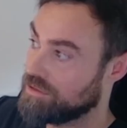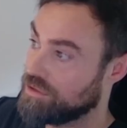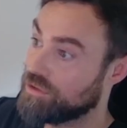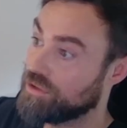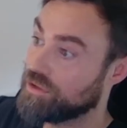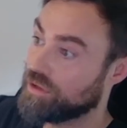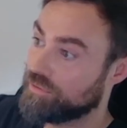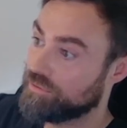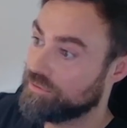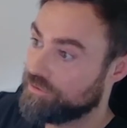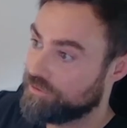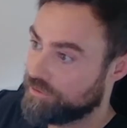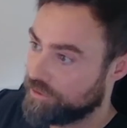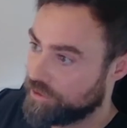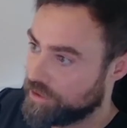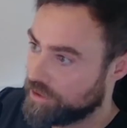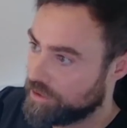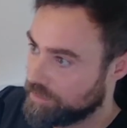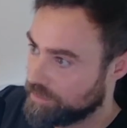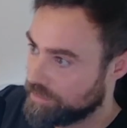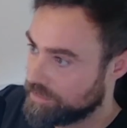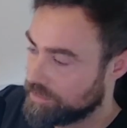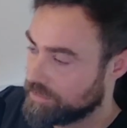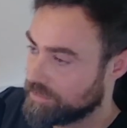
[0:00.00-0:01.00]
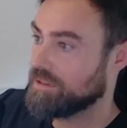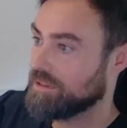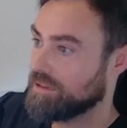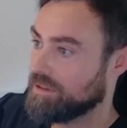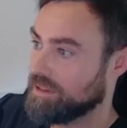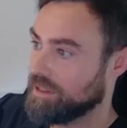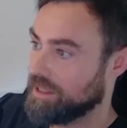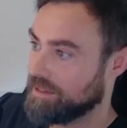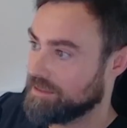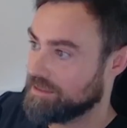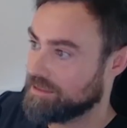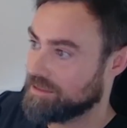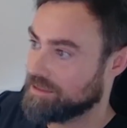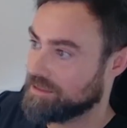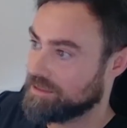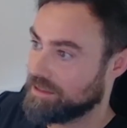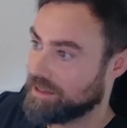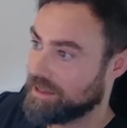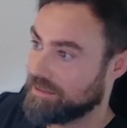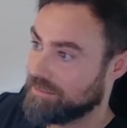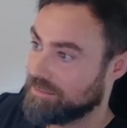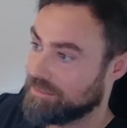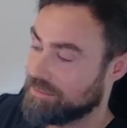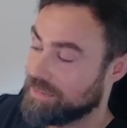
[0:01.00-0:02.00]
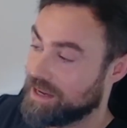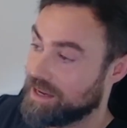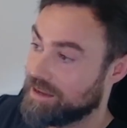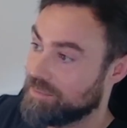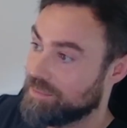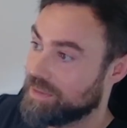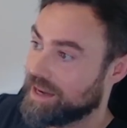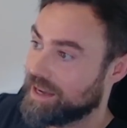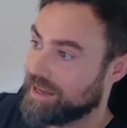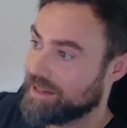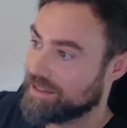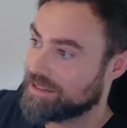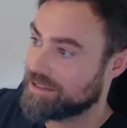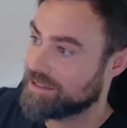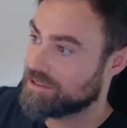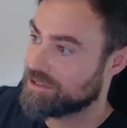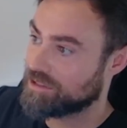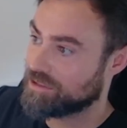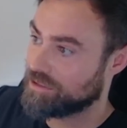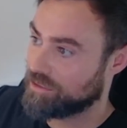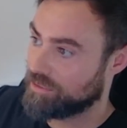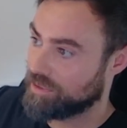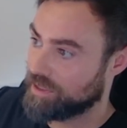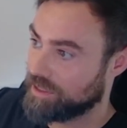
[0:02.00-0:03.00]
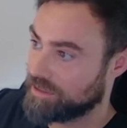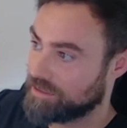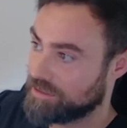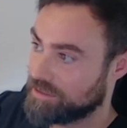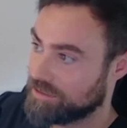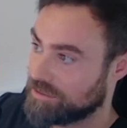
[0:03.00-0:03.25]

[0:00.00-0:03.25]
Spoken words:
confirm that my bias is correct.